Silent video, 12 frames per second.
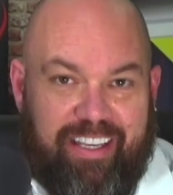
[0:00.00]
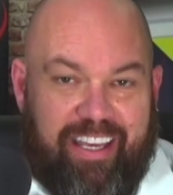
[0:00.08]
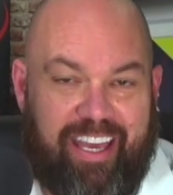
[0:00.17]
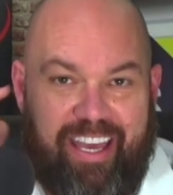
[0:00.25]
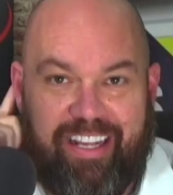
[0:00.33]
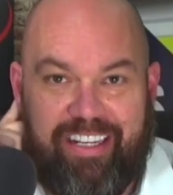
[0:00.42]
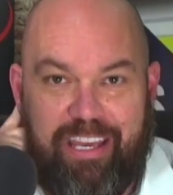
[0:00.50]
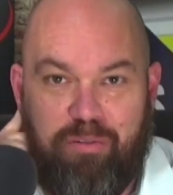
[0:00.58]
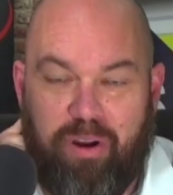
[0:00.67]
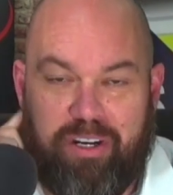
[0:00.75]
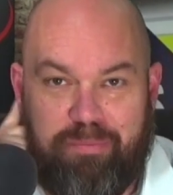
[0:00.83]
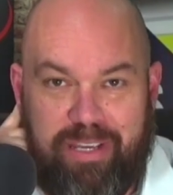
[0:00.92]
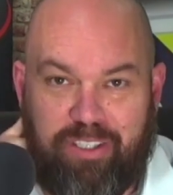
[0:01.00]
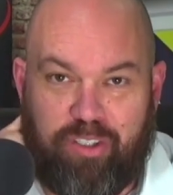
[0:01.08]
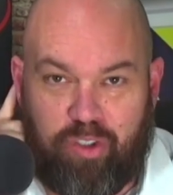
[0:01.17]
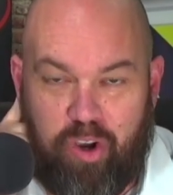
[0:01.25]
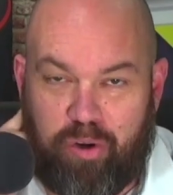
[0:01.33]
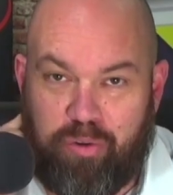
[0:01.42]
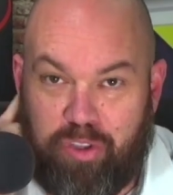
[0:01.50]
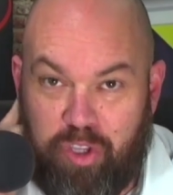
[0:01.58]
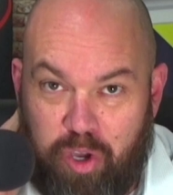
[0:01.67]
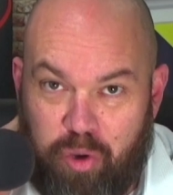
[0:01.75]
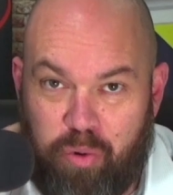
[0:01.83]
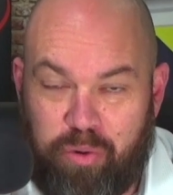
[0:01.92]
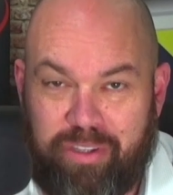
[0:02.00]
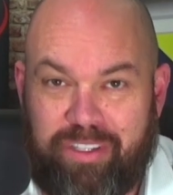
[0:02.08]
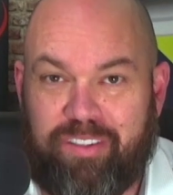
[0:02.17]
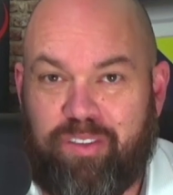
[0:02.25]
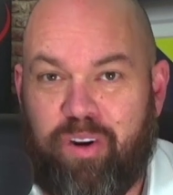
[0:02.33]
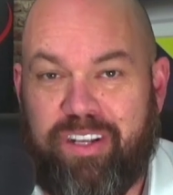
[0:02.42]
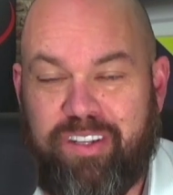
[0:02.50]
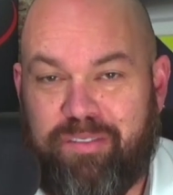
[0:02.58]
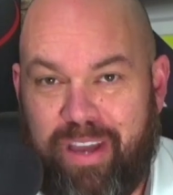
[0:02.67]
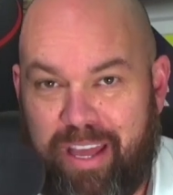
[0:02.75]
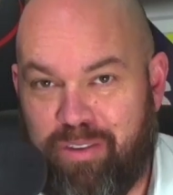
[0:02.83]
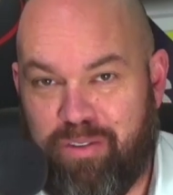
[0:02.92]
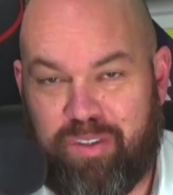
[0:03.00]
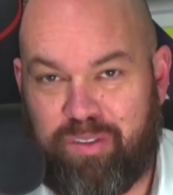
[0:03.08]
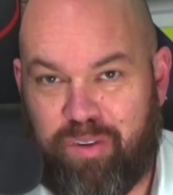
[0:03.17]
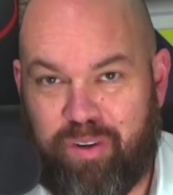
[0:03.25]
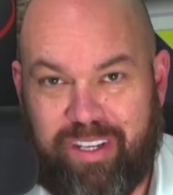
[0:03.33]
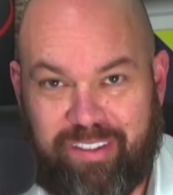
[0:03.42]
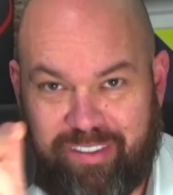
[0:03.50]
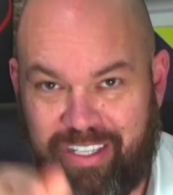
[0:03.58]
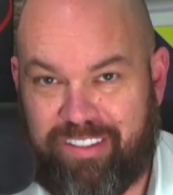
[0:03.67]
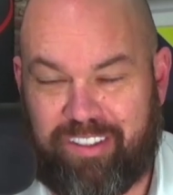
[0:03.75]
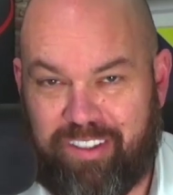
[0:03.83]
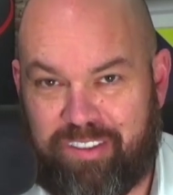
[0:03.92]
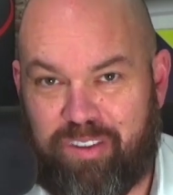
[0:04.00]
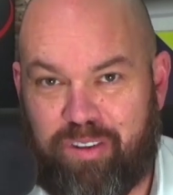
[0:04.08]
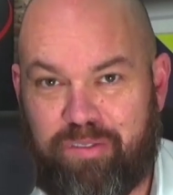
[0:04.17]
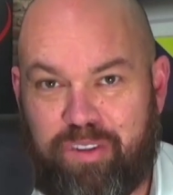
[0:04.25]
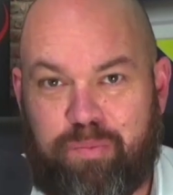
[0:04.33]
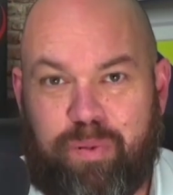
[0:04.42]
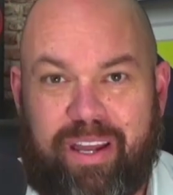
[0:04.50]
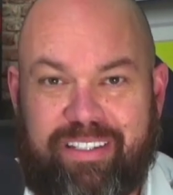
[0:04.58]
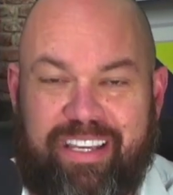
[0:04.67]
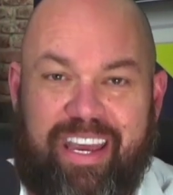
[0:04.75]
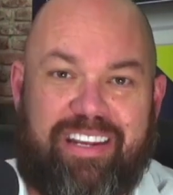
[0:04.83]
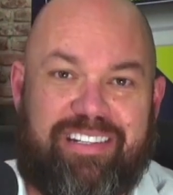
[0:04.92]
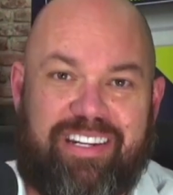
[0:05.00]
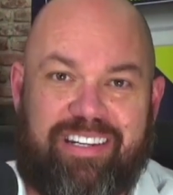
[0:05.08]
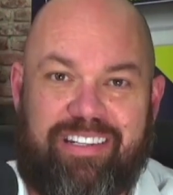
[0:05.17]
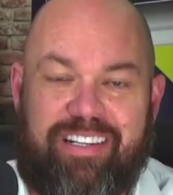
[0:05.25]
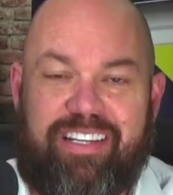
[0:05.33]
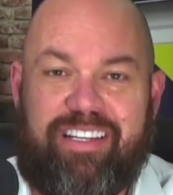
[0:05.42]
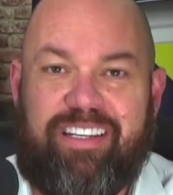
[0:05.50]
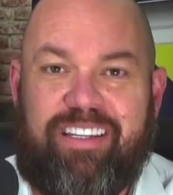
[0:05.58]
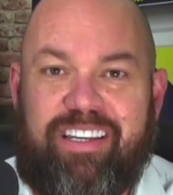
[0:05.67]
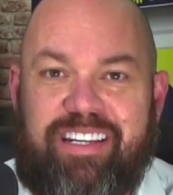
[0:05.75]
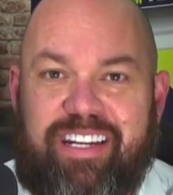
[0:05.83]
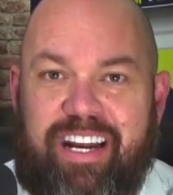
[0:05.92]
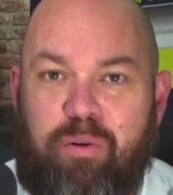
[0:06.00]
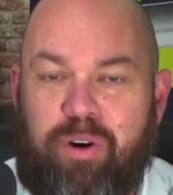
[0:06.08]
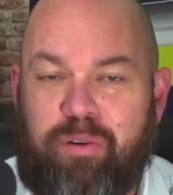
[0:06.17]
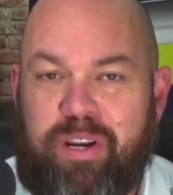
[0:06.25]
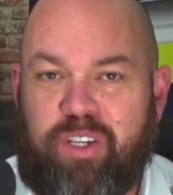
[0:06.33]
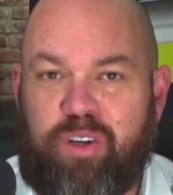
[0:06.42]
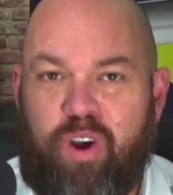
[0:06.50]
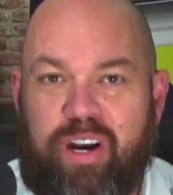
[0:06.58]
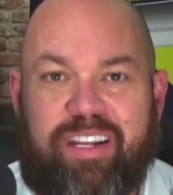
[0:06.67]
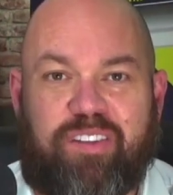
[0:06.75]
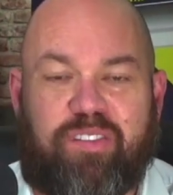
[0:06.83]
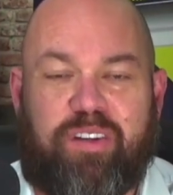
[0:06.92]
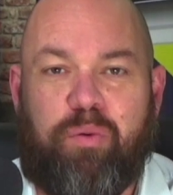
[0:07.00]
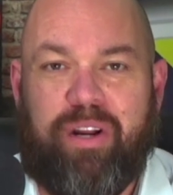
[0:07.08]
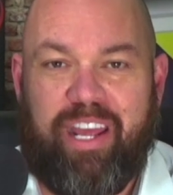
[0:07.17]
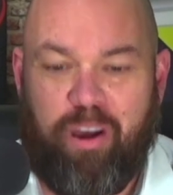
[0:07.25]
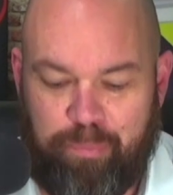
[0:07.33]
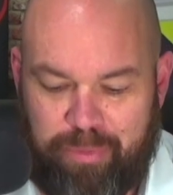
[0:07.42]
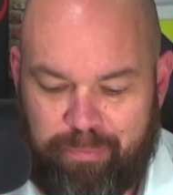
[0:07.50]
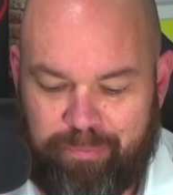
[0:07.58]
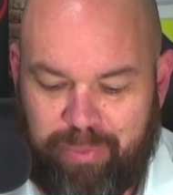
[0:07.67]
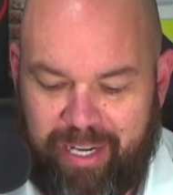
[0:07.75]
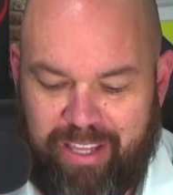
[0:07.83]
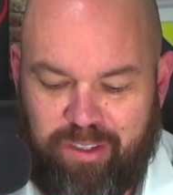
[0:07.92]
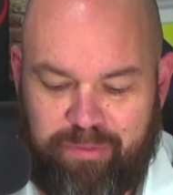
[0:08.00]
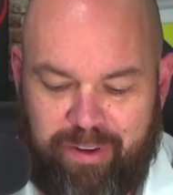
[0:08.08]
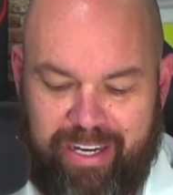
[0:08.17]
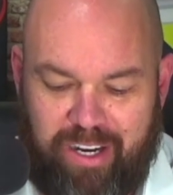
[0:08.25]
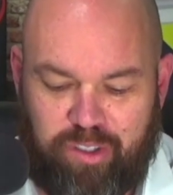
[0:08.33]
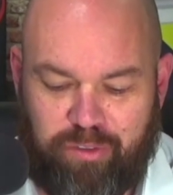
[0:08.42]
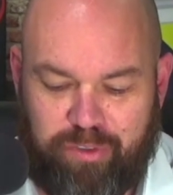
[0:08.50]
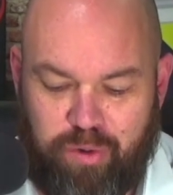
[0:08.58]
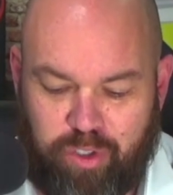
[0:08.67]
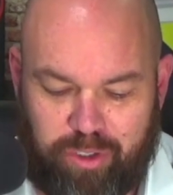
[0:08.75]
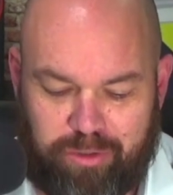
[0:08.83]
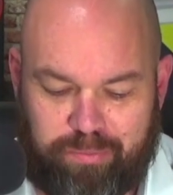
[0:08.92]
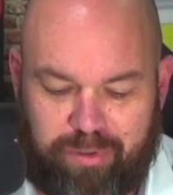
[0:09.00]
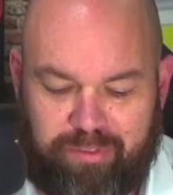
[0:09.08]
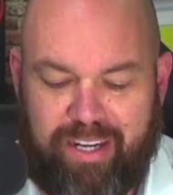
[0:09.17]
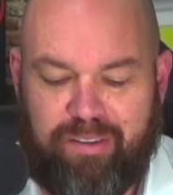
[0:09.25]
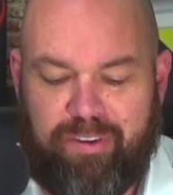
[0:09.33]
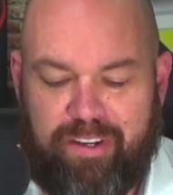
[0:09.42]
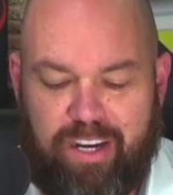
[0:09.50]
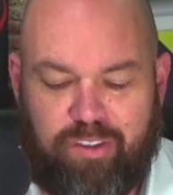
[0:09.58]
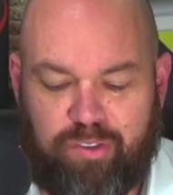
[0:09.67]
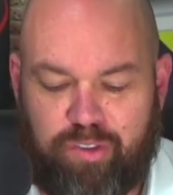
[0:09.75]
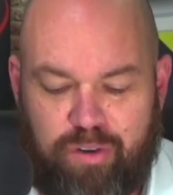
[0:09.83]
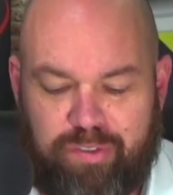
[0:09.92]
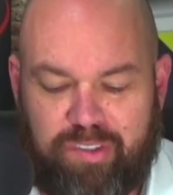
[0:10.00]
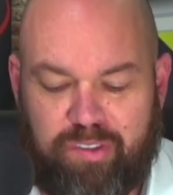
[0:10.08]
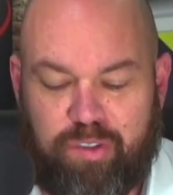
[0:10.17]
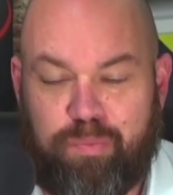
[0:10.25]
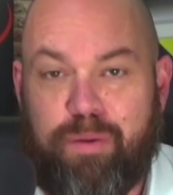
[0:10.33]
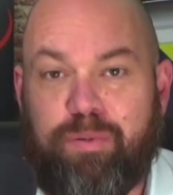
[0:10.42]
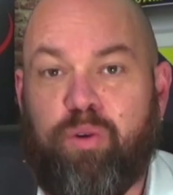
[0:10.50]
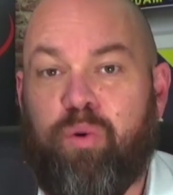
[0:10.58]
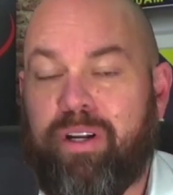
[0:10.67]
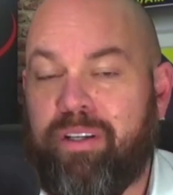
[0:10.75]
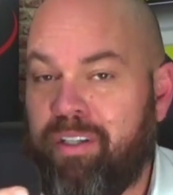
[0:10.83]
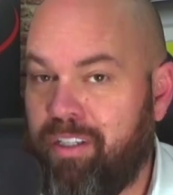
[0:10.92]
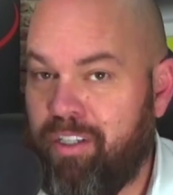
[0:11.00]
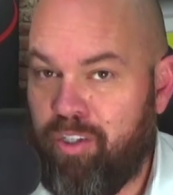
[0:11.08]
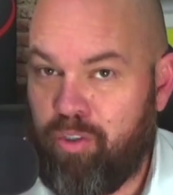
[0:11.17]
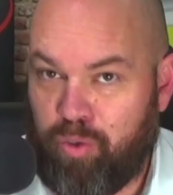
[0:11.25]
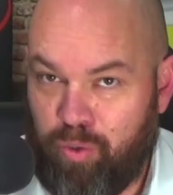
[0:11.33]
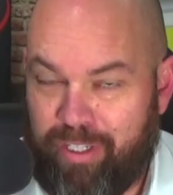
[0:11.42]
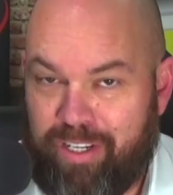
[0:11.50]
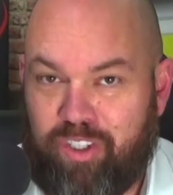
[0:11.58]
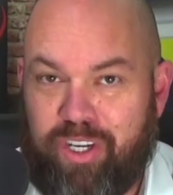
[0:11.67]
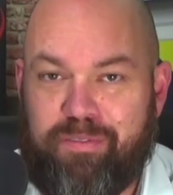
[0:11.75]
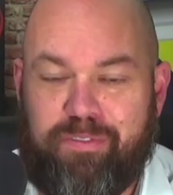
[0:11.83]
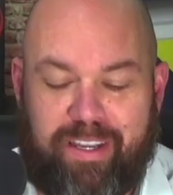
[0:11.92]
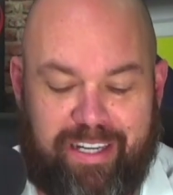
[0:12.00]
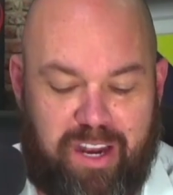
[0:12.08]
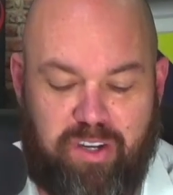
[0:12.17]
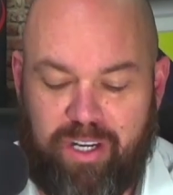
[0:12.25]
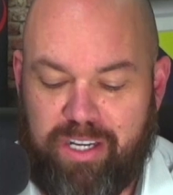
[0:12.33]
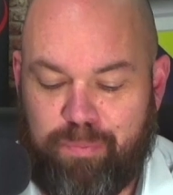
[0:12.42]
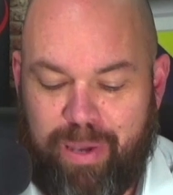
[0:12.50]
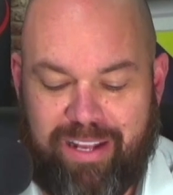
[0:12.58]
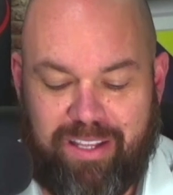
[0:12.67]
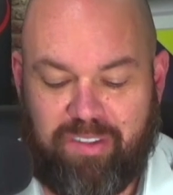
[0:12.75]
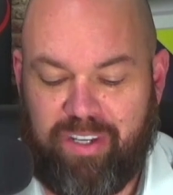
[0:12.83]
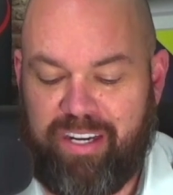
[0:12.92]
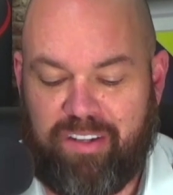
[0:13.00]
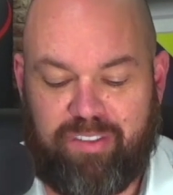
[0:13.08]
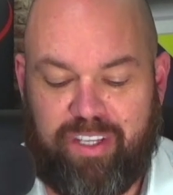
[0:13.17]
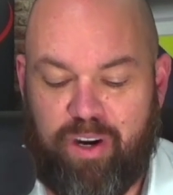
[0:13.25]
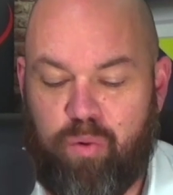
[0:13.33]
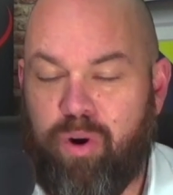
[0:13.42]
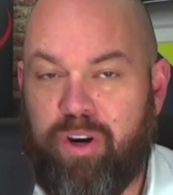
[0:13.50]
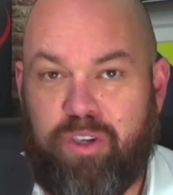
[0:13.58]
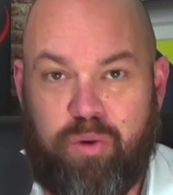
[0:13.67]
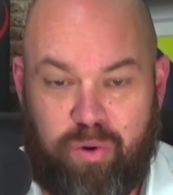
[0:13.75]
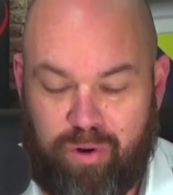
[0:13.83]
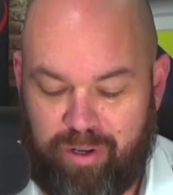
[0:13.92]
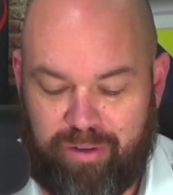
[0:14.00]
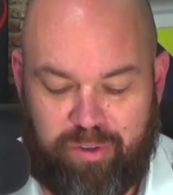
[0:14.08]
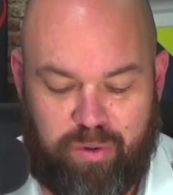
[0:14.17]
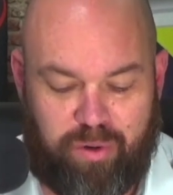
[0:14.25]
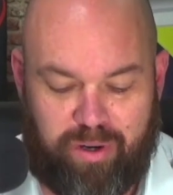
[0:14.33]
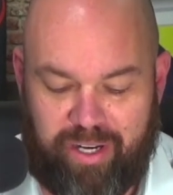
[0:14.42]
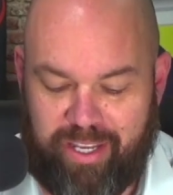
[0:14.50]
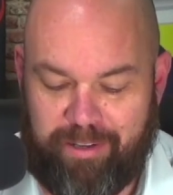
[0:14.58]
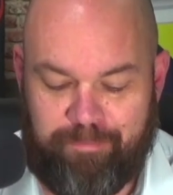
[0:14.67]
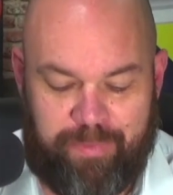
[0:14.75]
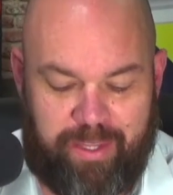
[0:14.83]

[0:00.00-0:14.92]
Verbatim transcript: and he wanted me to talk with you in this audience. He values this audience. He's a listener of this podcast and he said, I want to reach your audience. I want to help them plan their financial future, providing financial services to people who want to truly achieve financial independence. And he doesn't care where you are. If you are a